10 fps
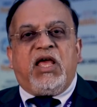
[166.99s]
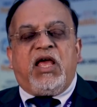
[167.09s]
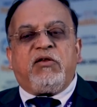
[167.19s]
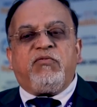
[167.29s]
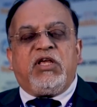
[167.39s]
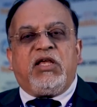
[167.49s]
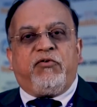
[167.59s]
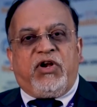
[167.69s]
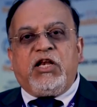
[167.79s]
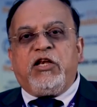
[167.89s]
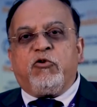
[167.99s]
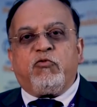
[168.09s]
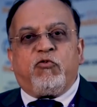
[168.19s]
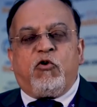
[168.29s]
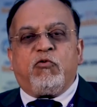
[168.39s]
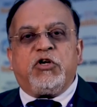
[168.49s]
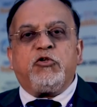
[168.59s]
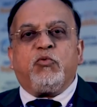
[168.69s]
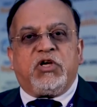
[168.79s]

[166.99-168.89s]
and we really look forward to